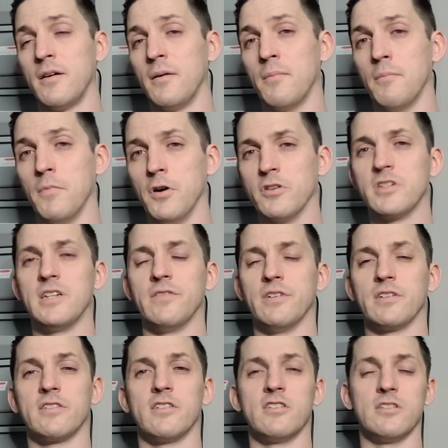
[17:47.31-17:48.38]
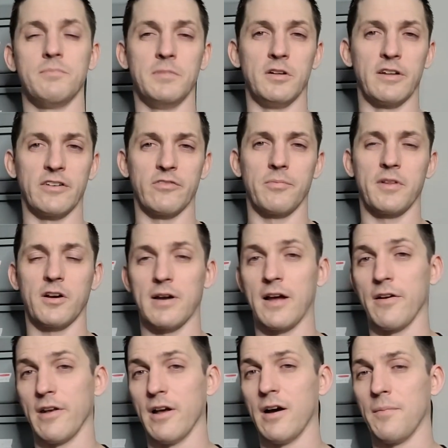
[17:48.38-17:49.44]
Most of us are just building from the
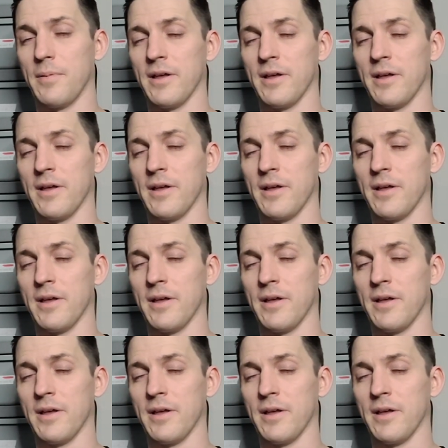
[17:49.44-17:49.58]
ground up,